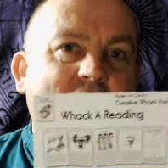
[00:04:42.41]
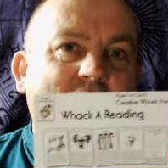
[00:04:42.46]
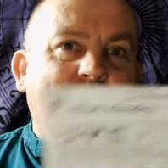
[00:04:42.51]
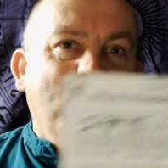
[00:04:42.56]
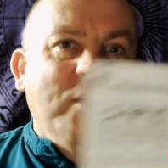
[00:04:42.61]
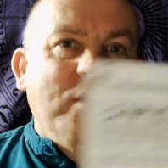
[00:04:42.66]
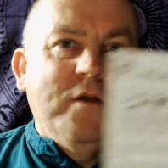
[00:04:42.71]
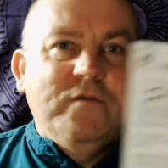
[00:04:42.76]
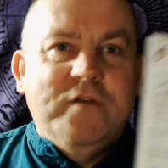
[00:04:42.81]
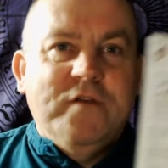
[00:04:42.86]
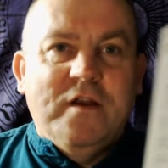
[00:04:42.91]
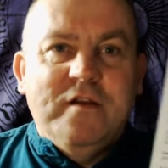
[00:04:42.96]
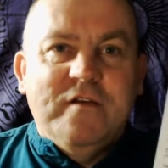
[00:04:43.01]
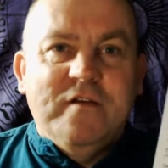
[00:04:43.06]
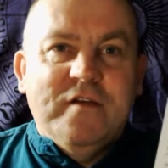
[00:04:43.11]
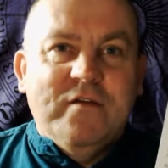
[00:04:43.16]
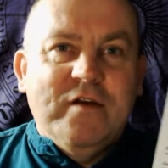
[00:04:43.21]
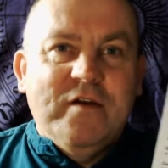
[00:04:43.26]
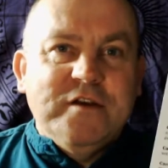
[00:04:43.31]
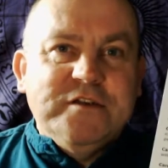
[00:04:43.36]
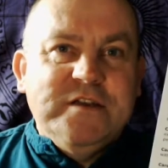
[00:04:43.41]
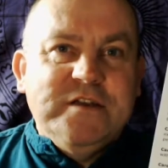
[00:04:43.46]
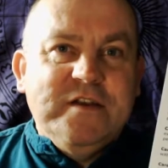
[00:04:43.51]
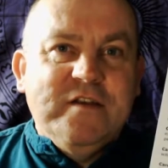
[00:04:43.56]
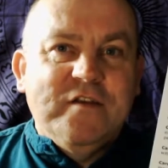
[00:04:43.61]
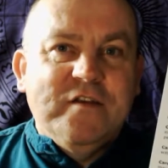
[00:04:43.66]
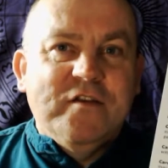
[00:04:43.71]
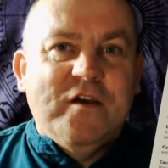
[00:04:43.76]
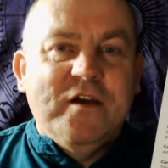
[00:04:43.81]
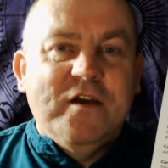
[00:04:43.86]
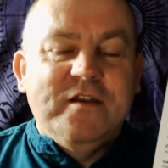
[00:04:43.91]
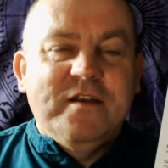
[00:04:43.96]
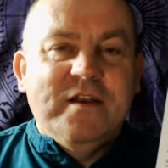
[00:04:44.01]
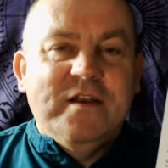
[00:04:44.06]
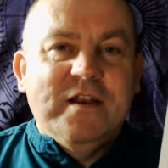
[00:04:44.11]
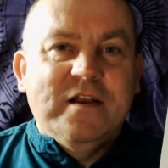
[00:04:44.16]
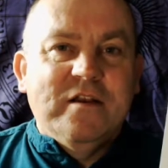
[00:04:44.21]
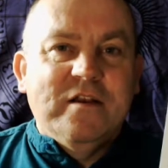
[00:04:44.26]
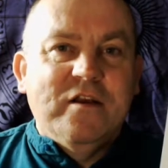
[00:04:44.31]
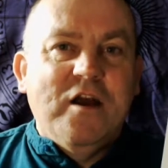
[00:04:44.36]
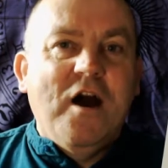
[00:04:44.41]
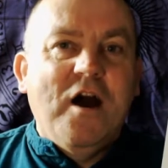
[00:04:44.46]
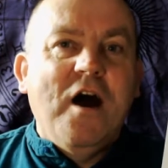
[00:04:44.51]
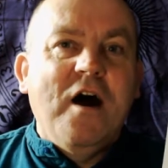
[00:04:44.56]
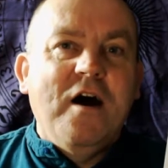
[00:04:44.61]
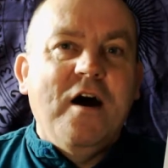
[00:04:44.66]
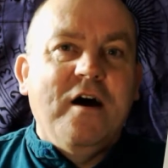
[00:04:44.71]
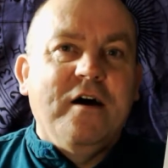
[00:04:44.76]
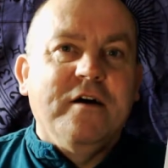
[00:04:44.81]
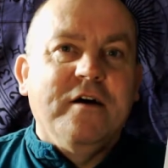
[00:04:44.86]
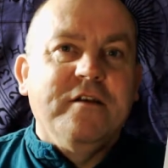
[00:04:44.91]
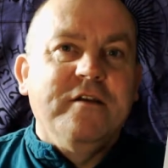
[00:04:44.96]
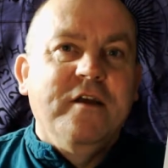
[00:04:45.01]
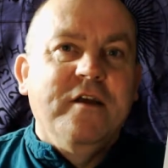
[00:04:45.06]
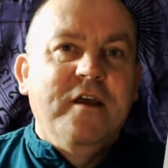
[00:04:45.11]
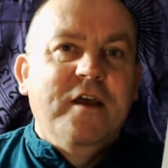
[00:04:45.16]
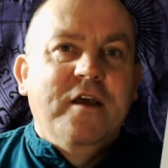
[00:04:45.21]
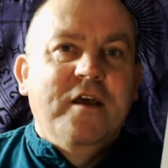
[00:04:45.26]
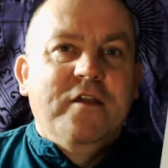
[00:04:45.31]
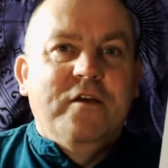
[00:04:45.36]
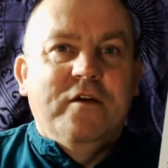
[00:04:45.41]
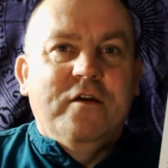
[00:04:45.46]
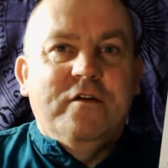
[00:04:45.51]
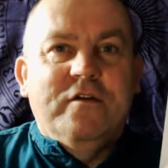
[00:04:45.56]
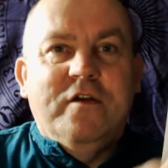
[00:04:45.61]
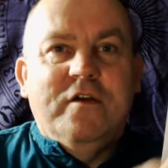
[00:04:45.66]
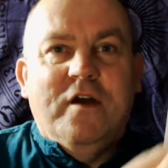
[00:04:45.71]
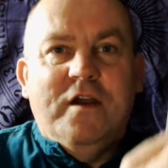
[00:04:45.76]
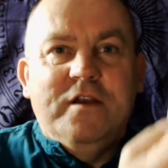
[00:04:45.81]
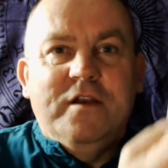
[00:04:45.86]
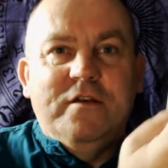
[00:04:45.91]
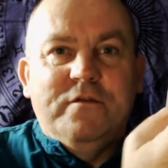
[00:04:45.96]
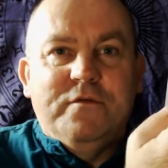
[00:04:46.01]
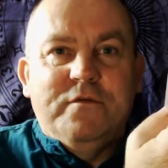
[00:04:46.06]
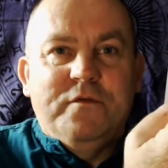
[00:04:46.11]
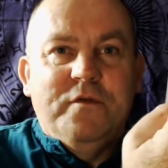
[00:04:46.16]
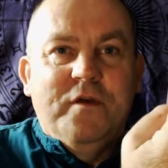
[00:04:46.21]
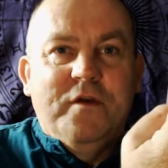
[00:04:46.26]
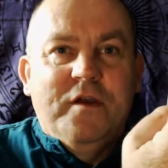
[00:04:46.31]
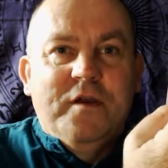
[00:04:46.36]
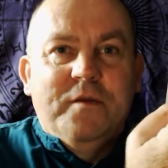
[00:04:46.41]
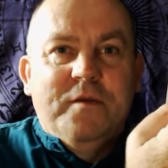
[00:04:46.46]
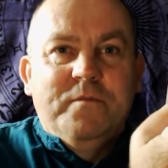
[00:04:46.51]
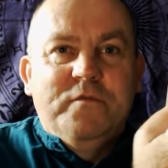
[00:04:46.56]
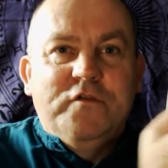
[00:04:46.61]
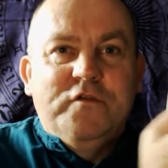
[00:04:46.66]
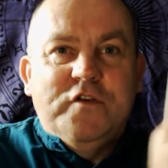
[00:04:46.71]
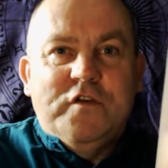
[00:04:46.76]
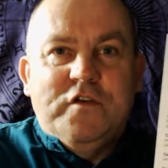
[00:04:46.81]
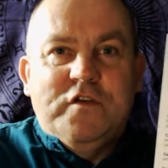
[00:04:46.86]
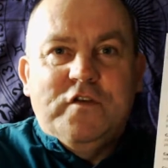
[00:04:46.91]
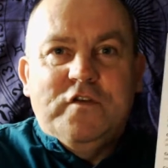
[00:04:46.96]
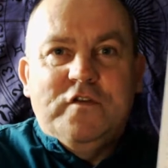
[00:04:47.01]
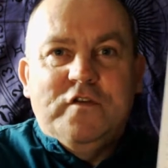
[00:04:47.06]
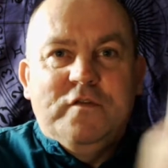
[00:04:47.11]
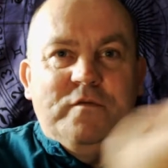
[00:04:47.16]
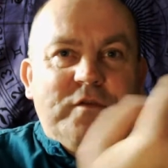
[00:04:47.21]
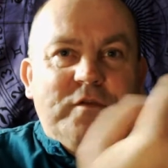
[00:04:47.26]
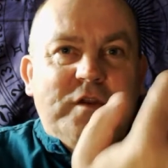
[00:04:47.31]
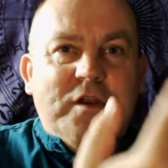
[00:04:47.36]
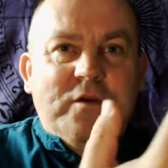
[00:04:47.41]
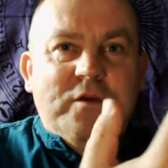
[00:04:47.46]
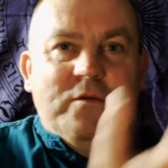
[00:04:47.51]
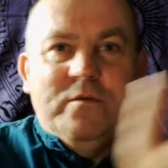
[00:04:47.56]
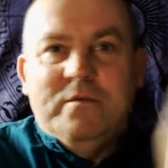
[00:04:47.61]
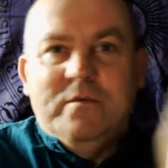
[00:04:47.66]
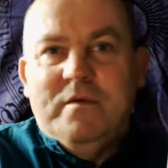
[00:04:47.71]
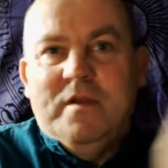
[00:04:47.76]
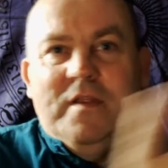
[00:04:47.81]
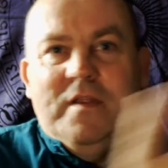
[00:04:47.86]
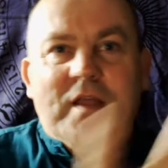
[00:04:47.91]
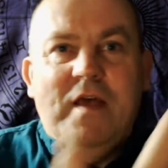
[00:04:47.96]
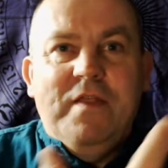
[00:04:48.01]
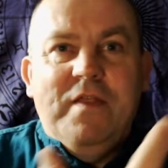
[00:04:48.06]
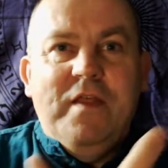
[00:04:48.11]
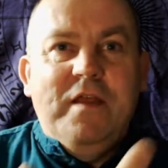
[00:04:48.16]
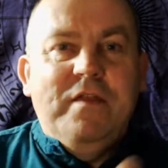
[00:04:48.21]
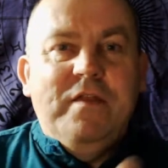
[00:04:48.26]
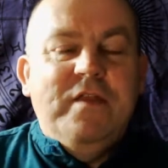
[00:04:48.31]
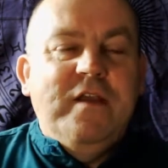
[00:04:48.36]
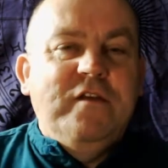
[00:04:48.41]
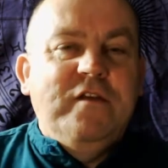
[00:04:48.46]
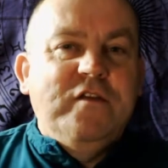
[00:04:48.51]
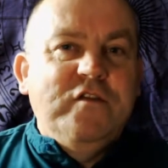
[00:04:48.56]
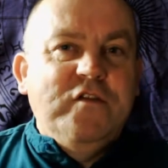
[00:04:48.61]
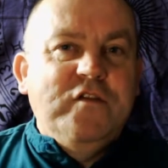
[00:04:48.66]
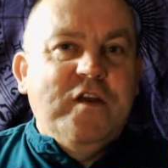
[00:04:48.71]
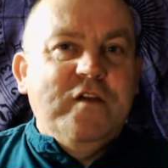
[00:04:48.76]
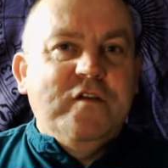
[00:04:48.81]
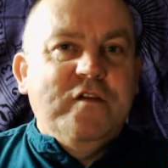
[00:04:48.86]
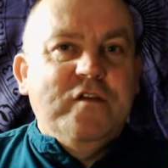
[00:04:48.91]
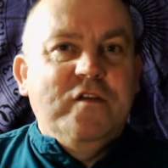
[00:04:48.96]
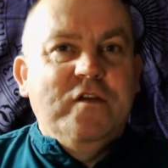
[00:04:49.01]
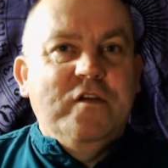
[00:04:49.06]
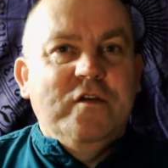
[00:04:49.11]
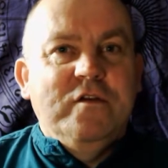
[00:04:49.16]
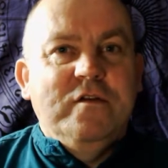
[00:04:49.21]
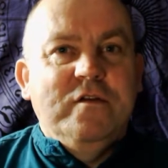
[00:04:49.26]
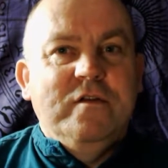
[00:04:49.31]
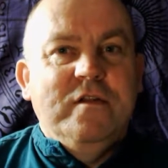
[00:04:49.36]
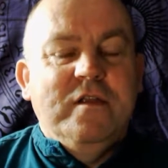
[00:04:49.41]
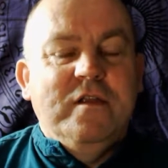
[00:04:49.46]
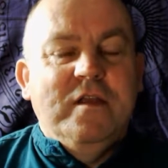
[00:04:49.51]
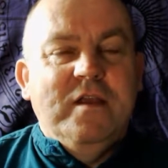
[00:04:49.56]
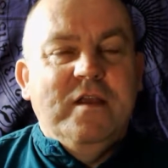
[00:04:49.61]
And what I've done is I've actually designed a little card that kind of just, they suggest that